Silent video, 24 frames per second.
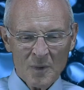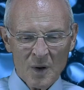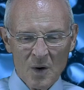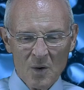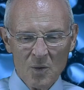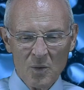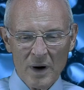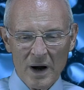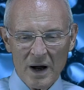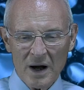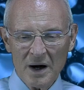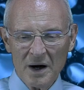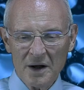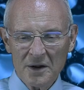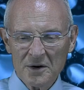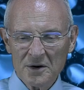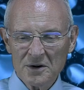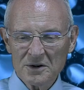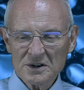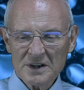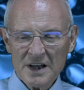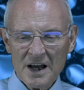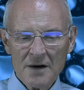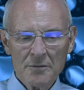Well,
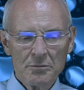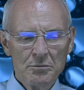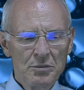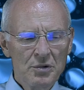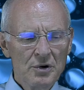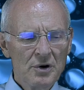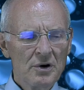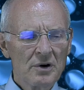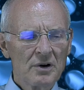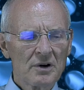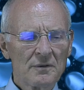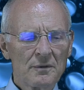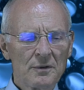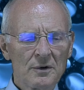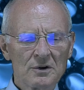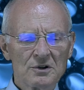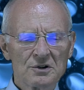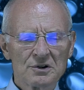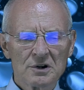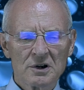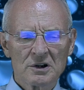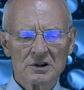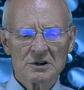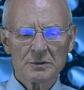others have beautiful
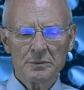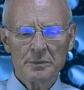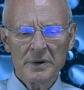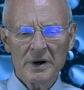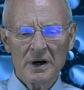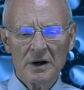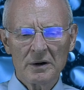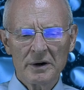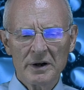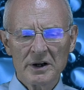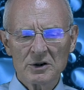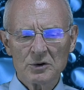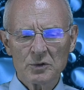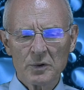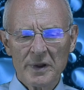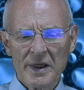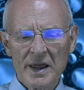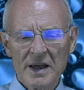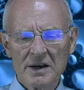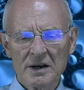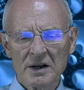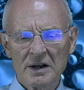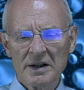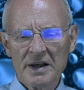church buildings where
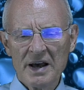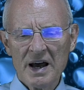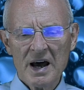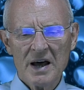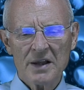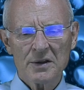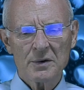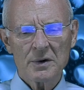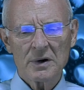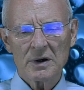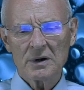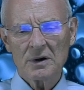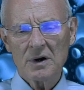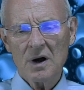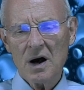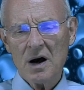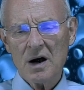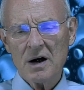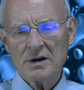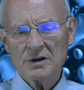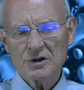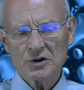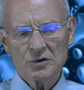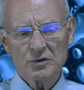they can gather in
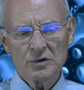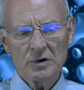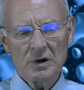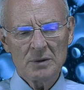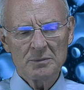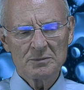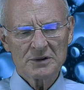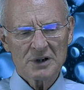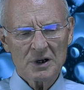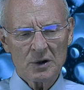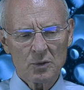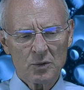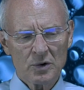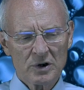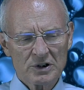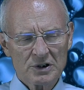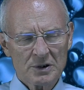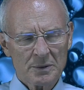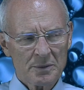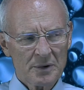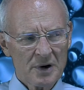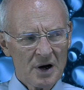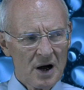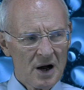large groups and
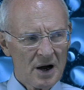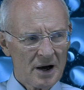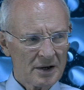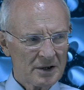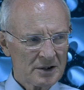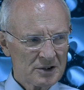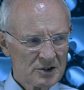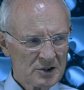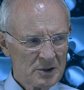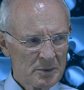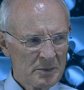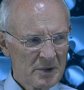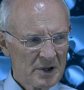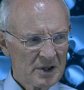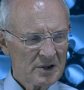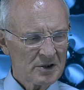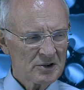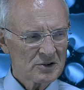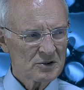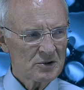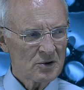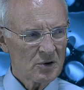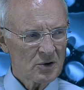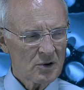worship God, assuming
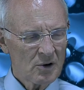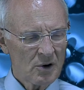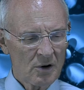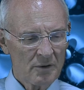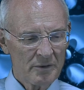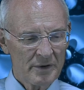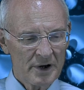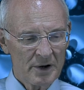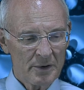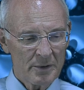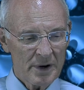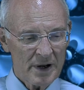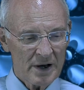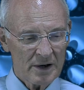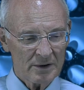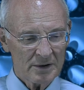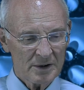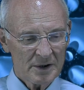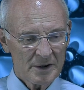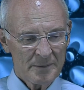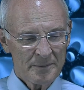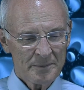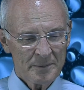there's no COVID around.